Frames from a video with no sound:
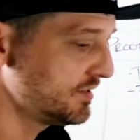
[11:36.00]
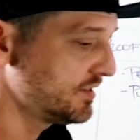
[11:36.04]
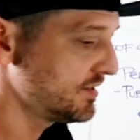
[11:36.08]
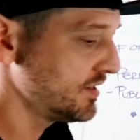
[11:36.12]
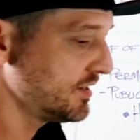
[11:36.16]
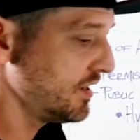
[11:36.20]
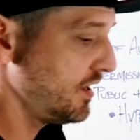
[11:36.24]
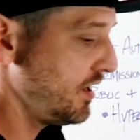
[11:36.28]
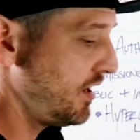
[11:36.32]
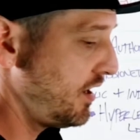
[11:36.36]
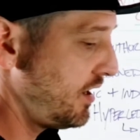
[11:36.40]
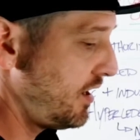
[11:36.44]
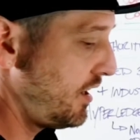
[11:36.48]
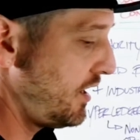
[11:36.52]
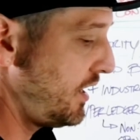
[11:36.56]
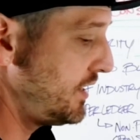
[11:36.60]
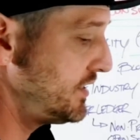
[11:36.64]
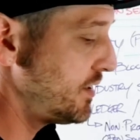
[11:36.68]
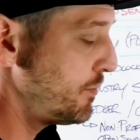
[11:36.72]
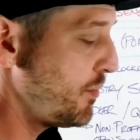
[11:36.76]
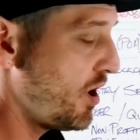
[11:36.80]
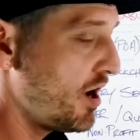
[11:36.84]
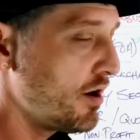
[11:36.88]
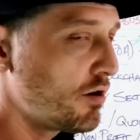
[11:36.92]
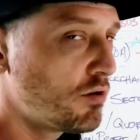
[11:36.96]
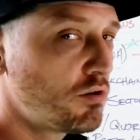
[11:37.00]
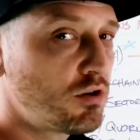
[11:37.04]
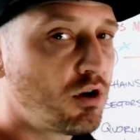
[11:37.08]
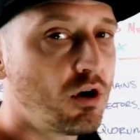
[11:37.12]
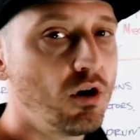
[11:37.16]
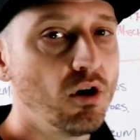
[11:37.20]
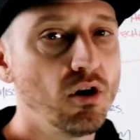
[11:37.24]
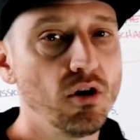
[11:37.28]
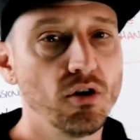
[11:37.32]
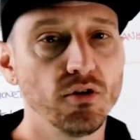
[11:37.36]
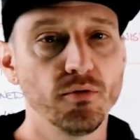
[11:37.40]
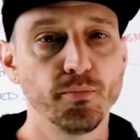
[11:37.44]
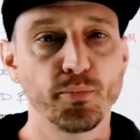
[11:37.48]
a model
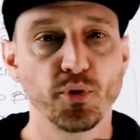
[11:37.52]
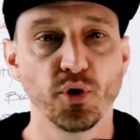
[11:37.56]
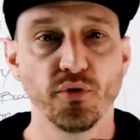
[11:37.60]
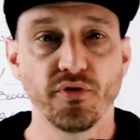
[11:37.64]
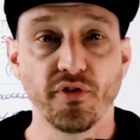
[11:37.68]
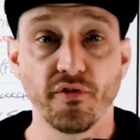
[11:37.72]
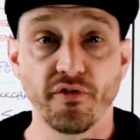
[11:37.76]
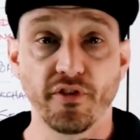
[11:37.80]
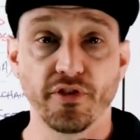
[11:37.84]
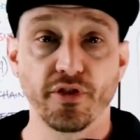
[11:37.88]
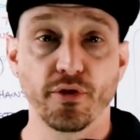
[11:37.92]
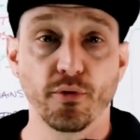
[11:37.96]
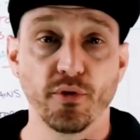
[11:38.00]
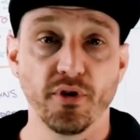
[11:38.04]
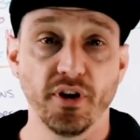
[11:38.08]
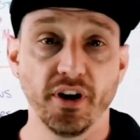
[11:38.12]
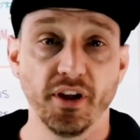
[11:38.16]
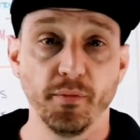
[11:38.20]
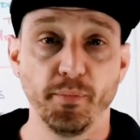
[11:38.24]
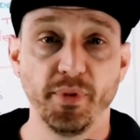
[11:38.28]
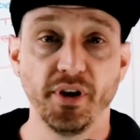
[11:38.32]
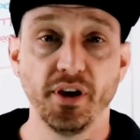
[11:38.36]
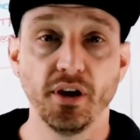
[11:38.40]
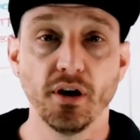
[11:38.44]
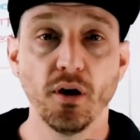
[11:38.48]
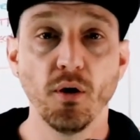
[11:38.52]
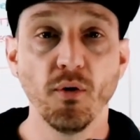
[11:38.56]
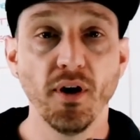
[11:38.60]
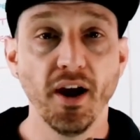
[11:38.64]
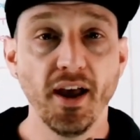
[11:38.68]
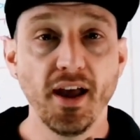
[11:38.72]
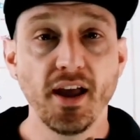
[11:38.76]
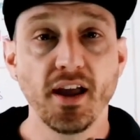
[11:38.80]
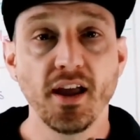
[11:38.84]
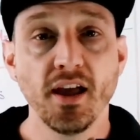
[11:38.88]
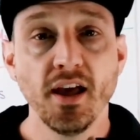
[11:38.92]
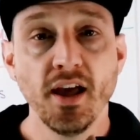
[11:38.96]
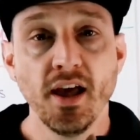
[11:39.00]
called proof of authority,
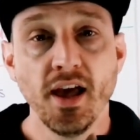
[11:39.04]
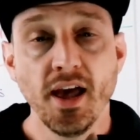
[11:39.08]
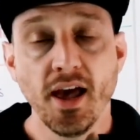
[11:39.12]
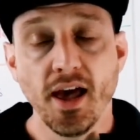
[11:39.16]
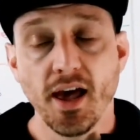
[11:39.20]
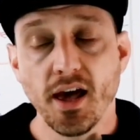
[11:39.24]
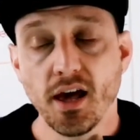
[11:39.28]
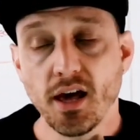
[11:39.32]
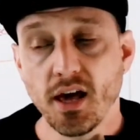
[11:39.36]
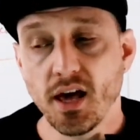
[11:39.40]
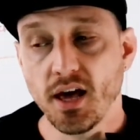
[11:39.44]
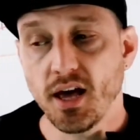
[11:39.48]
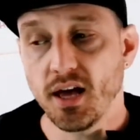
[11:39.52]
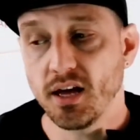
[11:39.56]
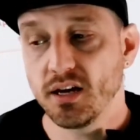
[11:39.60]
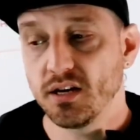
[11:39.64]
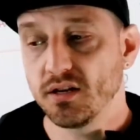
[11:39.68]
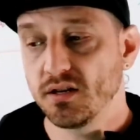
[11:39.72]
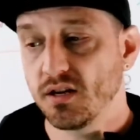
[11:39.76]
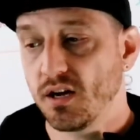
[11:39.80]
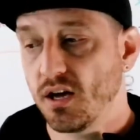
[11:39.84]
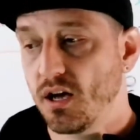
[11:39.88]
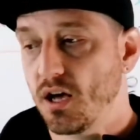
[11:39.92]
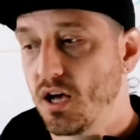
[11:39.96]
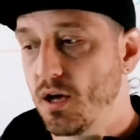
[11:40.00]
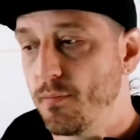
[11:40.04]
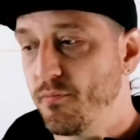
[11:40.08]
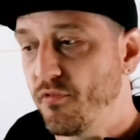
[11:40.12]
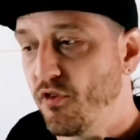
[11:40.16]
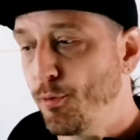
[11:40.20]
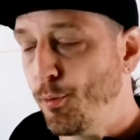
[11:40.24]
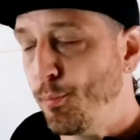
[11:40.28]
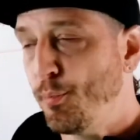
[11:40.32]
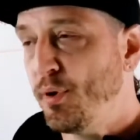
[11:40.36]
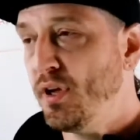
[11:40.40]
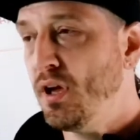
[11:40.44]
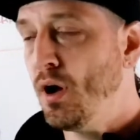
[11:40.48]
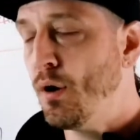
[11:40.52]
PoA. And from
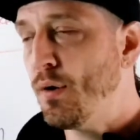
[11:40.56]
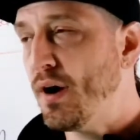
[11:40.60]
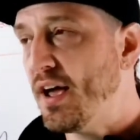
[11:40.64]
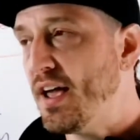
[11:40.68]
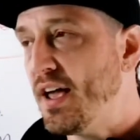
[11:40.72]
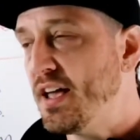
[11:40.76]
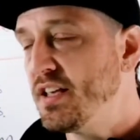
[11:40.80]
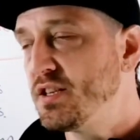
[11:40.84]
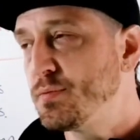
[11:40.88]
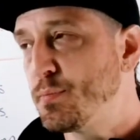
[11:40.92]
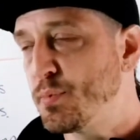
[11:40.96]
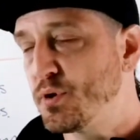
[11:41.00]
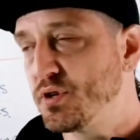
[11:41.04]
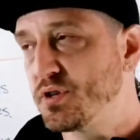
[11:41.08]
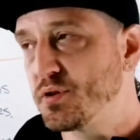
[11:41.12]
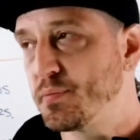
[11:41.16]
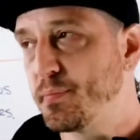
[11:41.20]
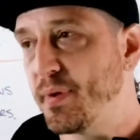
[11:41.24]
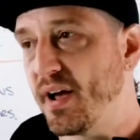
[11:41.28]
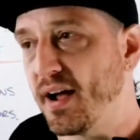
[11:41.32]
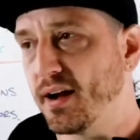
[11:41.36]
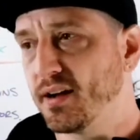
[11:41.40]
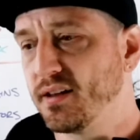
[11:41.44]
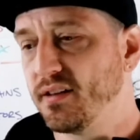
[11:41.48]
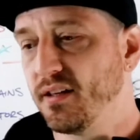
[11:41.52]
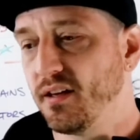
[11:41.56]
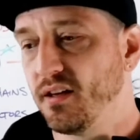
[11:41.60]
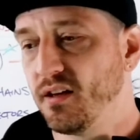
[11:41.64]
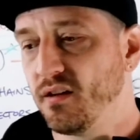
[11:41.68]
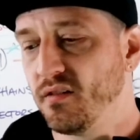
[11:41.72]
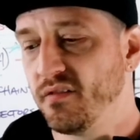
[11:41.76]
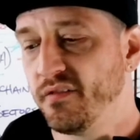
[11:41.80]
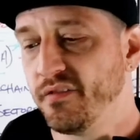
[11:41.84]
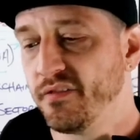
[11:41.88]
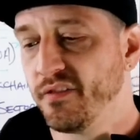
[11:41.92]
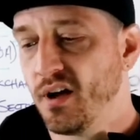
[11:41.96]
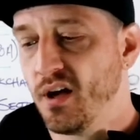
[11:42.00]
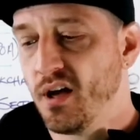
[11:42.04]
a PoA's
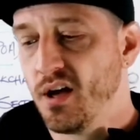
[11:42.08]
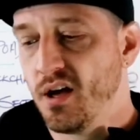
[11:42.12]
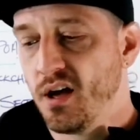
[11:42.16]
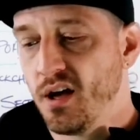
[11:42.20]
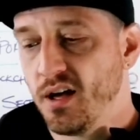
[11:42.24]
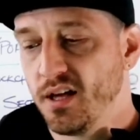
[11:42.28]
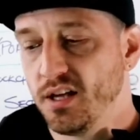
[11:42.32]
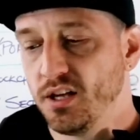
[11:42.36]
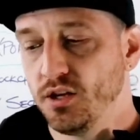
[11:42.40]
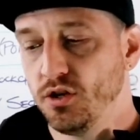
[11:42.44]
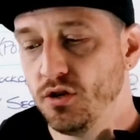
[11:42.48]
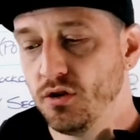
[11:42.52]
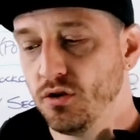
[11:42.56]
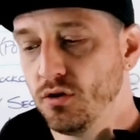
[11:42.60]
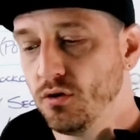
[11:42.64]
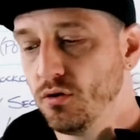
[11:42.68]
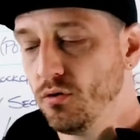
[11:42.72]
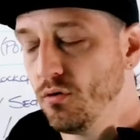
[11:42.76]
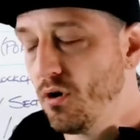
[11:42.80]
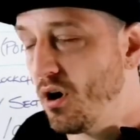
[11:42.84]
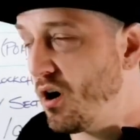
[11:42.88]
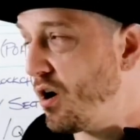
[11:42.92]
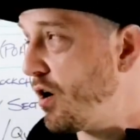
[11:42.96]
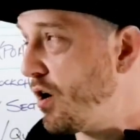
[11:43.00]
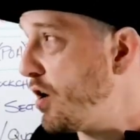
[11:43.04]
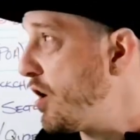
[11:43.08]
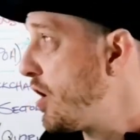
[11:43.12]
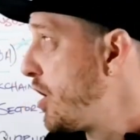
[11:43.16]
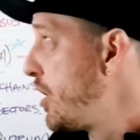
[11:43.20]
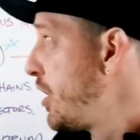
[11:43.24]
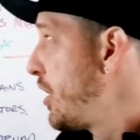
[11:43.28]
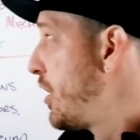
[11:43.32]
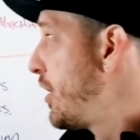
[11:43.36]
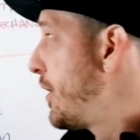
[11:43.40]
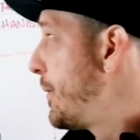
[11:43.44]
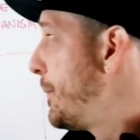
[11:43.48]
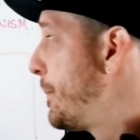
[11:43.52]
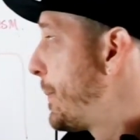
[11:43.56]
perspective, you
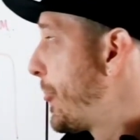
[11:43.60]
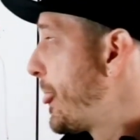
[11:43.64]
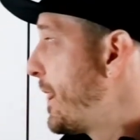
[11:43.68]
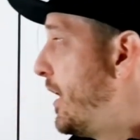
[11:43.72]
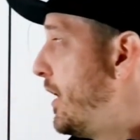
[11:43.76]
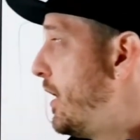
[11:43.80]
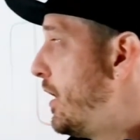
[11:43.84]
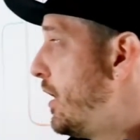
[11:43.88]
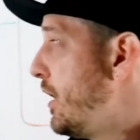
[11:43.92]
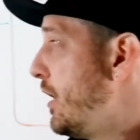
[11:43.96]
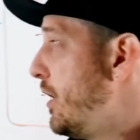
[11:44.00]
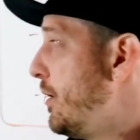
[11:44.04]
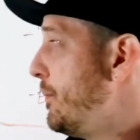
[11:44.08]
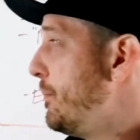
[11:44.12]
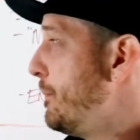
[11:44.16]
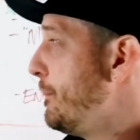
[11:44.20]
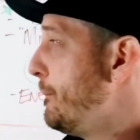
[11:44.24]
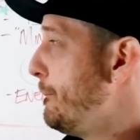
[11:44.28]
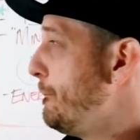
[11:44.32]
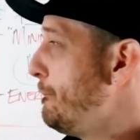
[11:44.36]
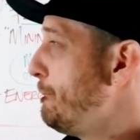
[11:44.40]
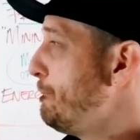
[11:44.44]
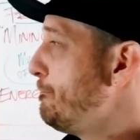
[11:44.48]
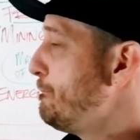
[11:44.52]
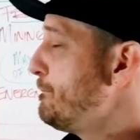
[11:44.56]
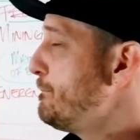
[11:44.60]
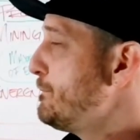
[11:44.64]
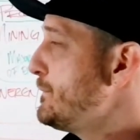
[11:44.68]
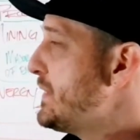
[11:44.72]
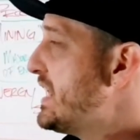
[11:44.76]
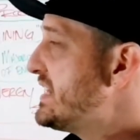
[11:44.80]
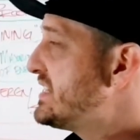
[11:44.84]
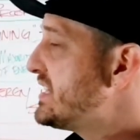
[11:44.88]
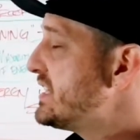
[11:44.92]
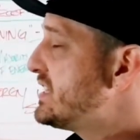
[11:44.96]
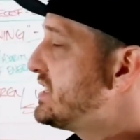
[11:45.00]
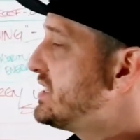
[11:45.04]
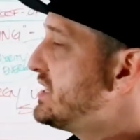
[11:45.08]
are,
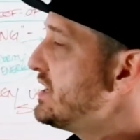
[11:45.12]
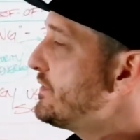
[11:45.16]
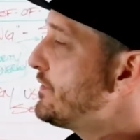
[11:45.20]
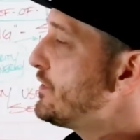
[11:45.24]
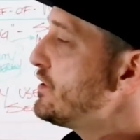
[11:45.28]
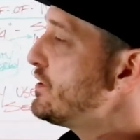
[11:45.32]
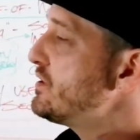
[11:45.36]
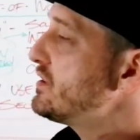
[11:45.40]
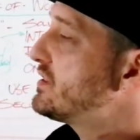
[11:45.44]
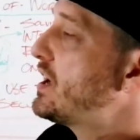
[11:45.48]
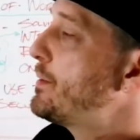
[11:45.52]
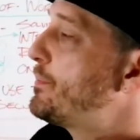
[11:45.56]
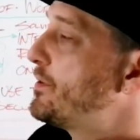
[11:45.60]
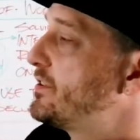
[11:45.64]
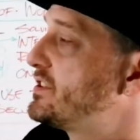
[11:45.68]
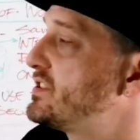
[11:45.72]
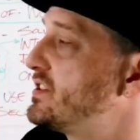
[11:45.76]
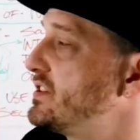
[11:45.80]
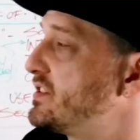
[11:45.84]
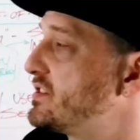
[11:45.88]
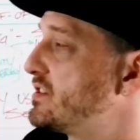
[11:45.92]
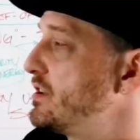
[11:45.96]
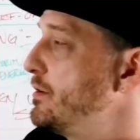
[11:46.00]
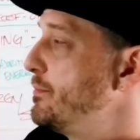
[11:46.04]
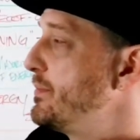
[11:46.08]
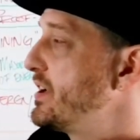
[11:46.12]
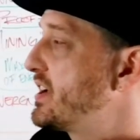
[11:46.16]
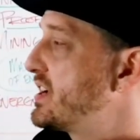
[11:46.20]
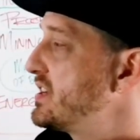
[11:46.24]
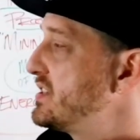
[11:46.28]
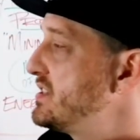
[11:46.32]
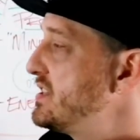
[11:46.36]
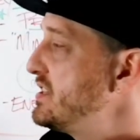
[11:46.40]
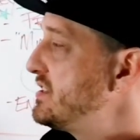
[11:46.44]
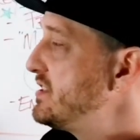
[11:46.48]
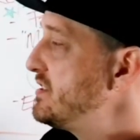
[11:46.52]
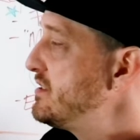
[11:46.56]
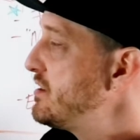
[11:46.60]
it's a different type of system because
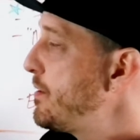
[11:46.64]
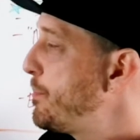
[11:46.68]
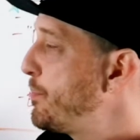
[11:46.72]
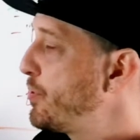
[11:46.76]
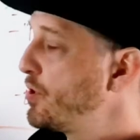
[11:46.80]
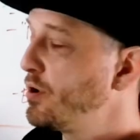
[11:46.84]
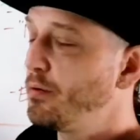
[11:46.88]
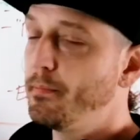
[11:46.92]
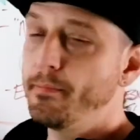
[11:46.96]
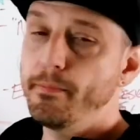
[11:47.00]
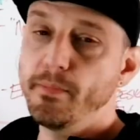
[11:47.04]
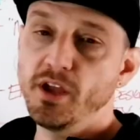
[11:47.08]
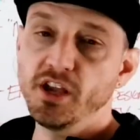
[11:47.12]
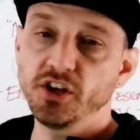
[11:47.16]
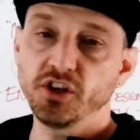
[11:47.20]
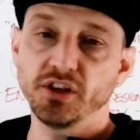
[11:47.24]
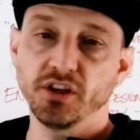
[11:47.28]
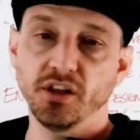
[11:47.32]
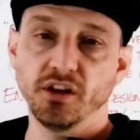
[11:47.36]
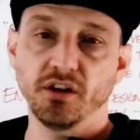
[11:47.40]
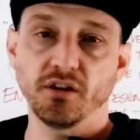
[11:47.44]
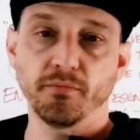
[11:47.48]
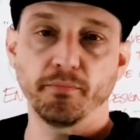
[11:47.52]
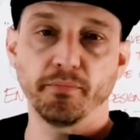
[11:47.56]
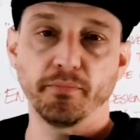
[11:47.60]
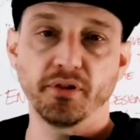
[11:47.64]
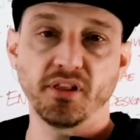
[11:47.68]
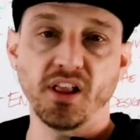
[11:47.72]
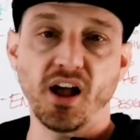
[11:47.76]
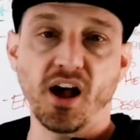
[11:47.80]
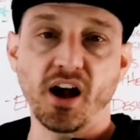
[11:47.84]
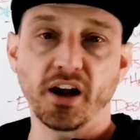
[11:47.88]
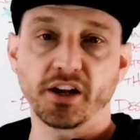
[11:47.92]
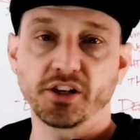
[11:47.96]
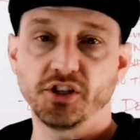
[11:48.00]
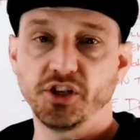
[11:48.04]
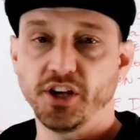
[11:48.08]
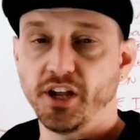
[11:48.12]
this is a permissioned
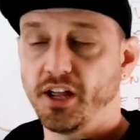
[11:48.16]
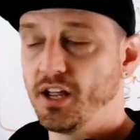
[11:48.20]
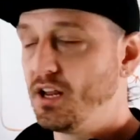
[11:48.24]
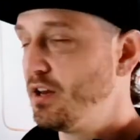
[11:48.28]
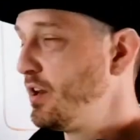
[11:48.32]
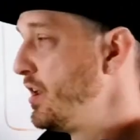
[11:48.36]
blockchain.